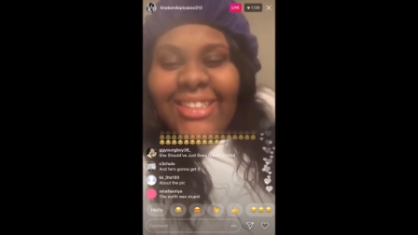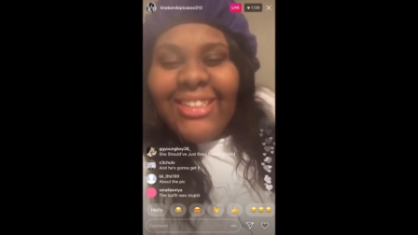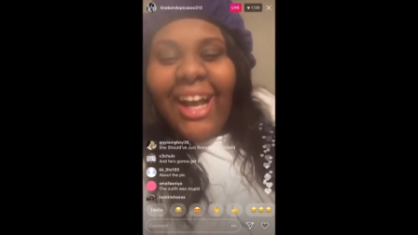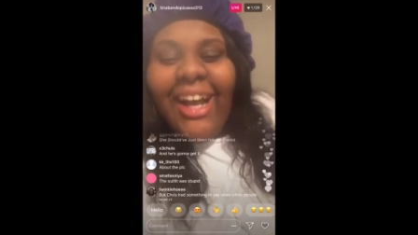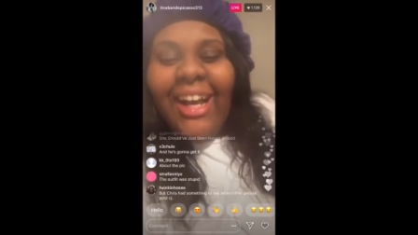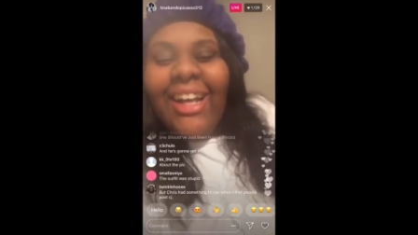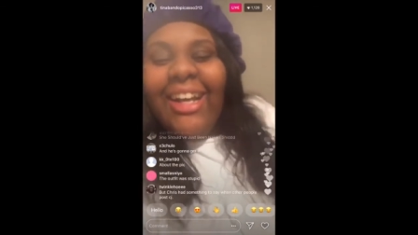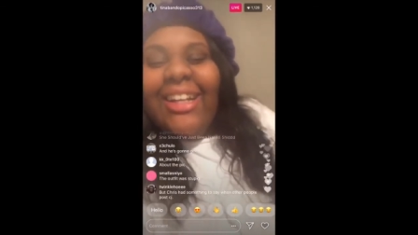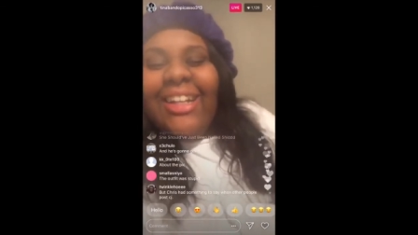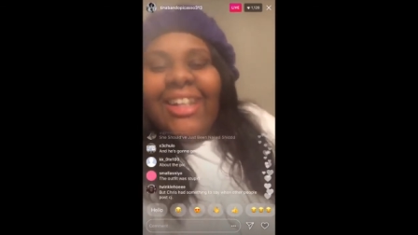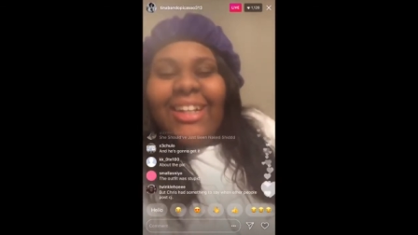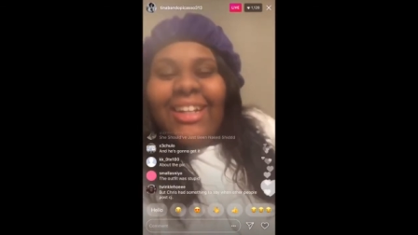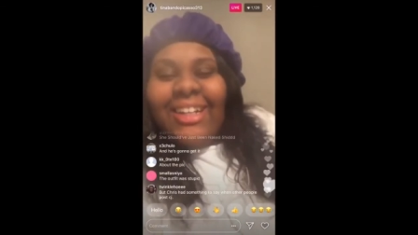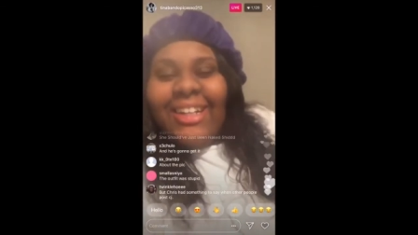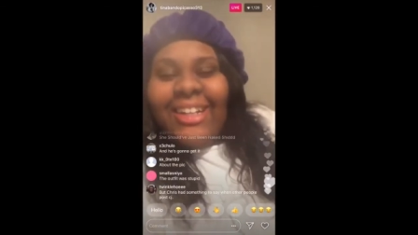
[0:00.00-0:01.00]
Sign up.
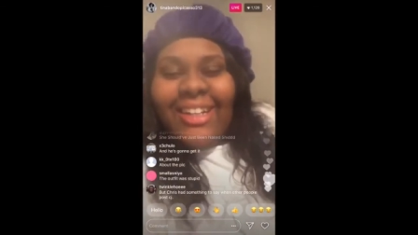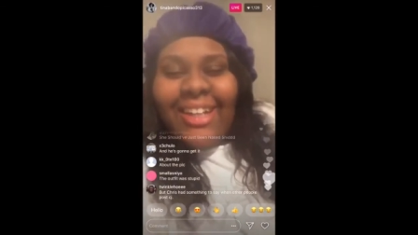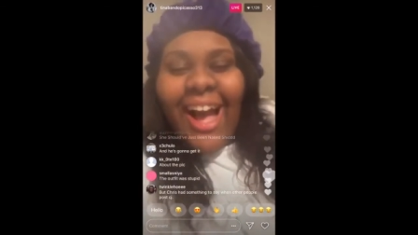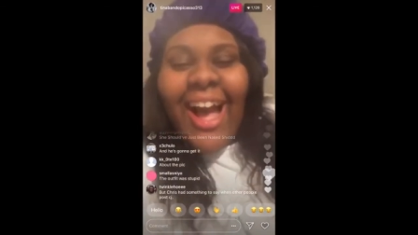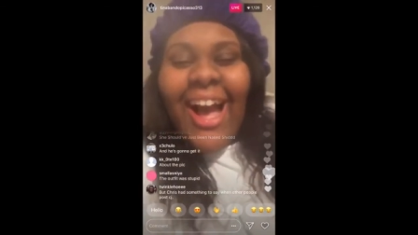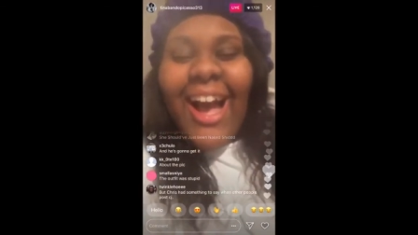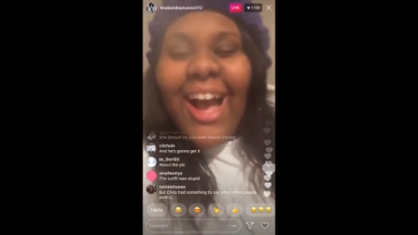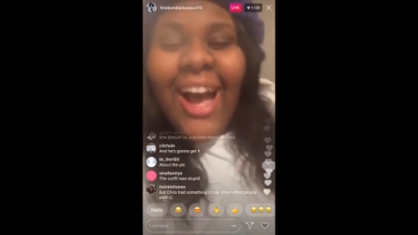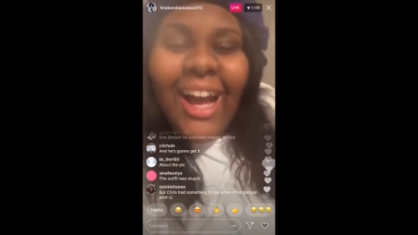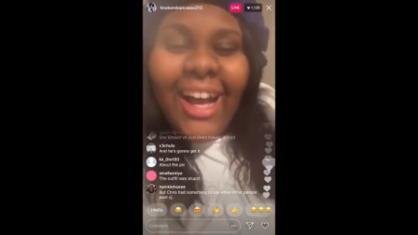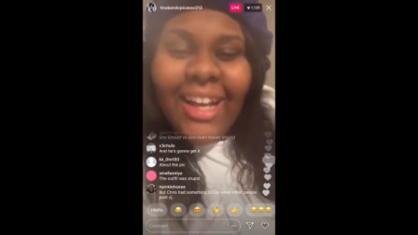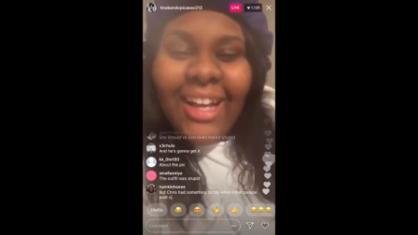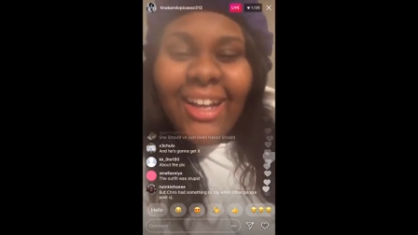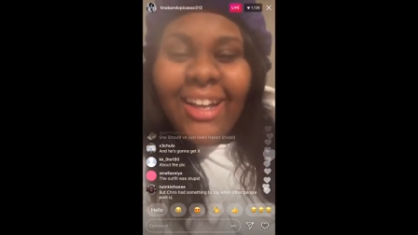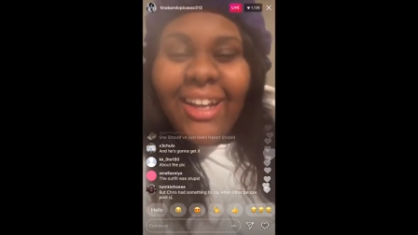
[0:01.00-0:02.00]
Disgusting.
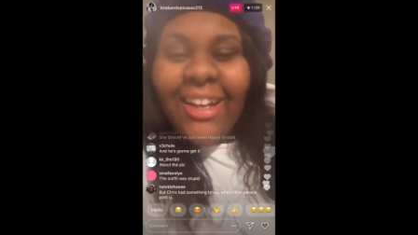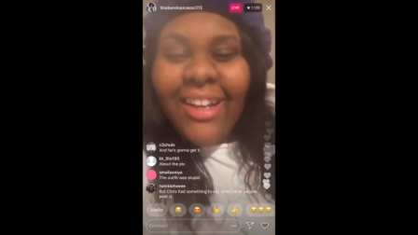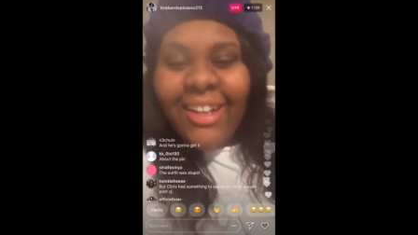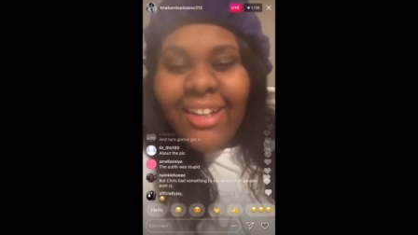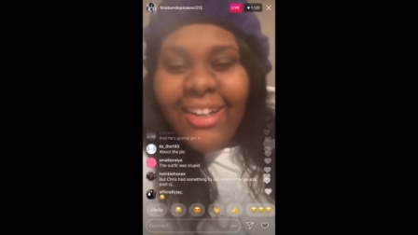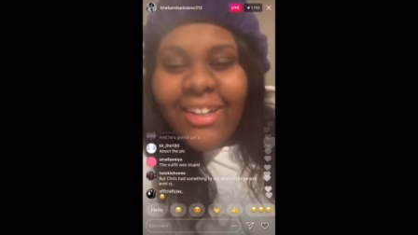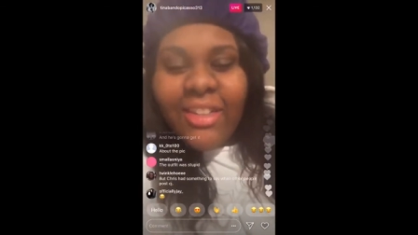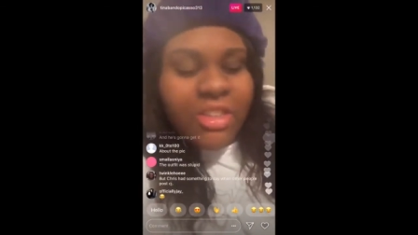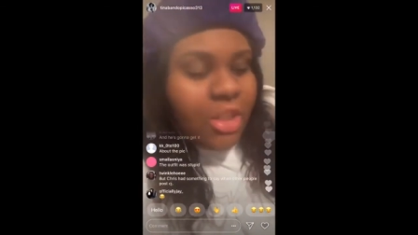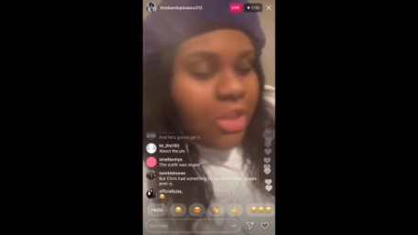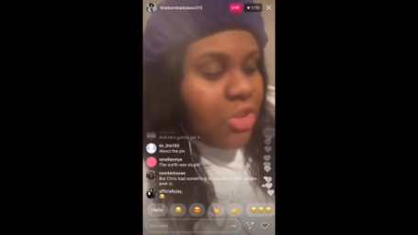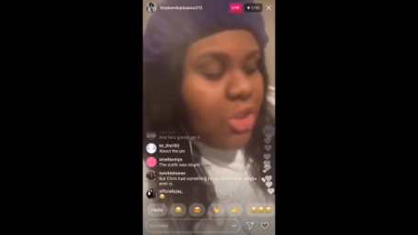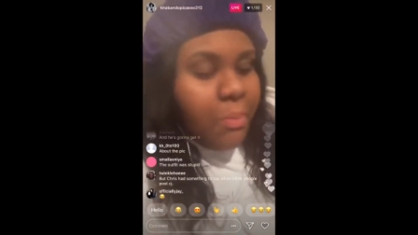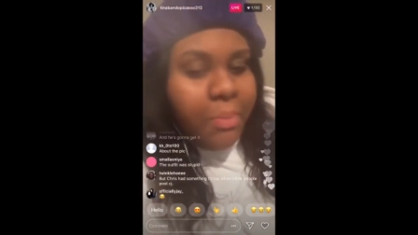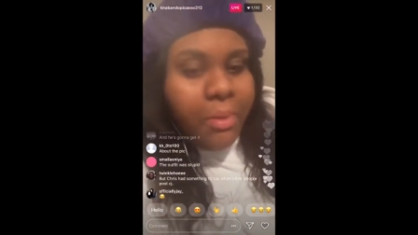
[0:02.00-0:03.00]

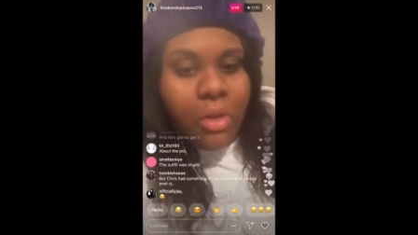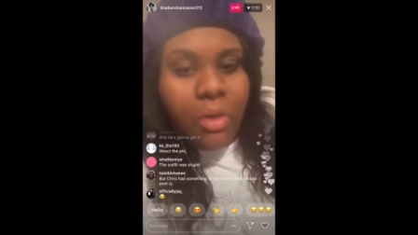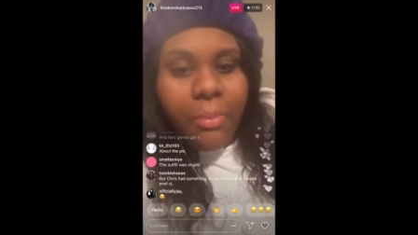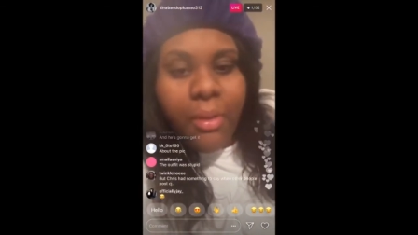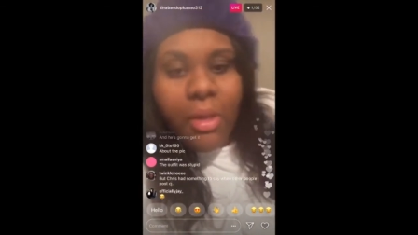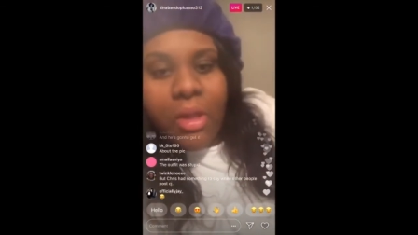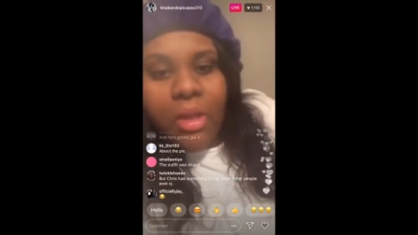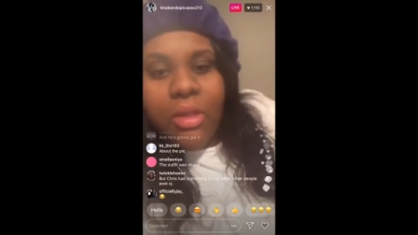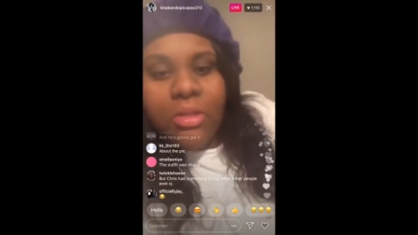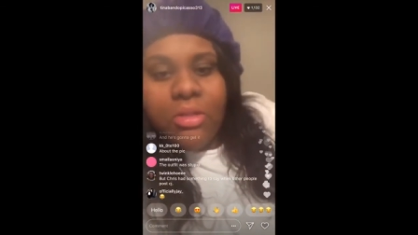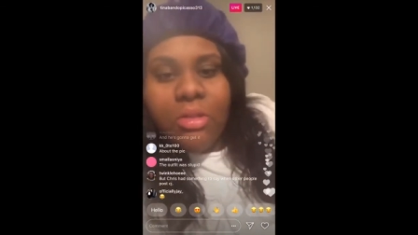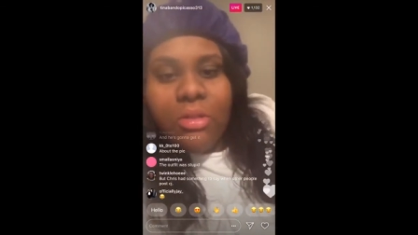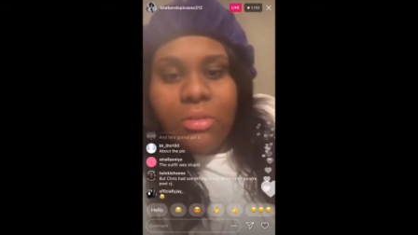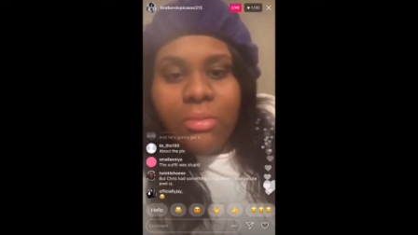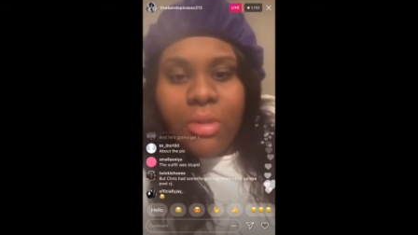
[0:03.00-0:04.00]
Shut your pickleback ass
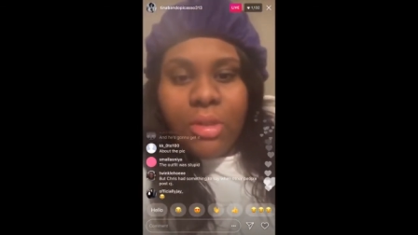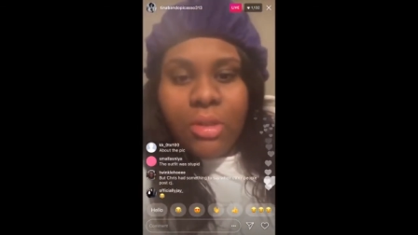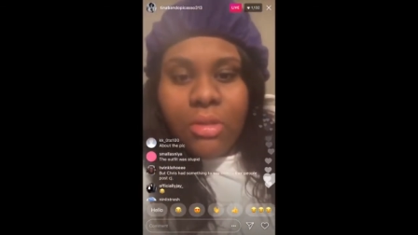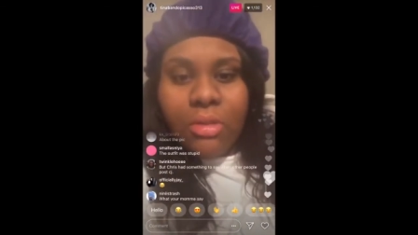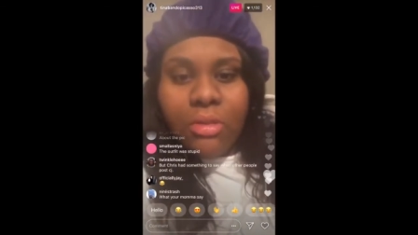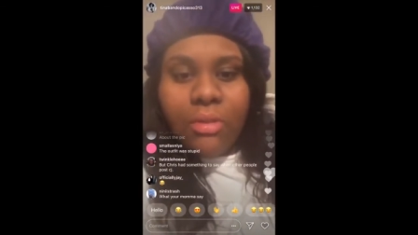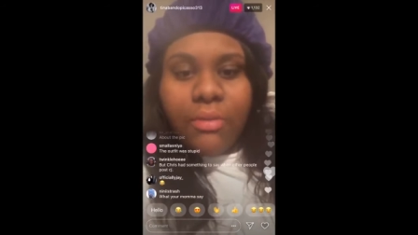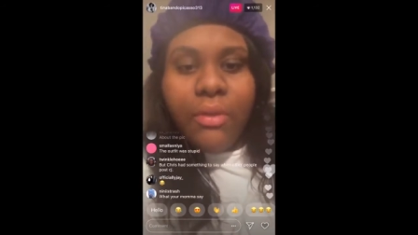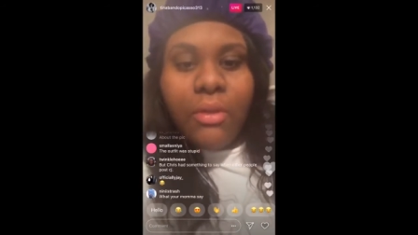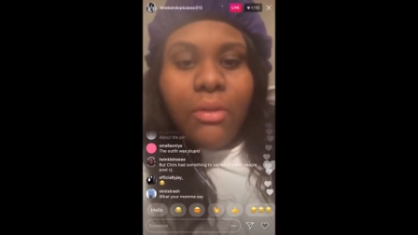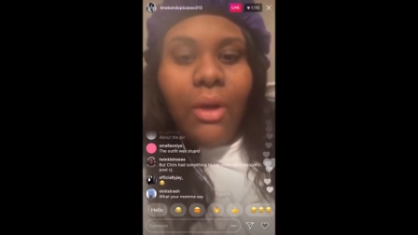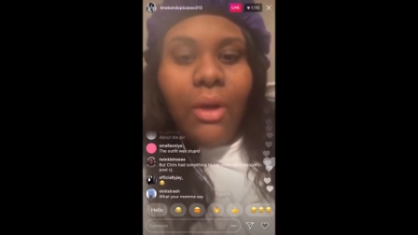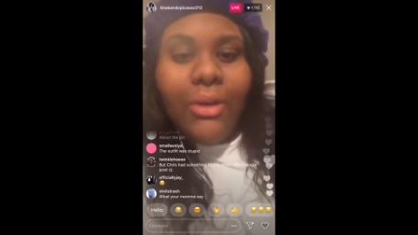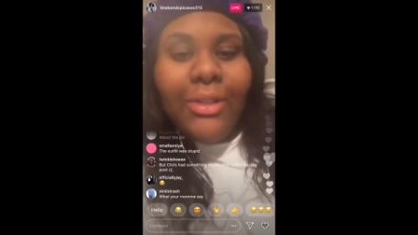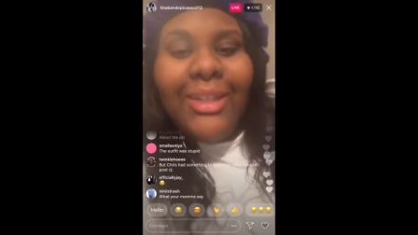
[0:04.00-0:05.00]
up. Don't try to hold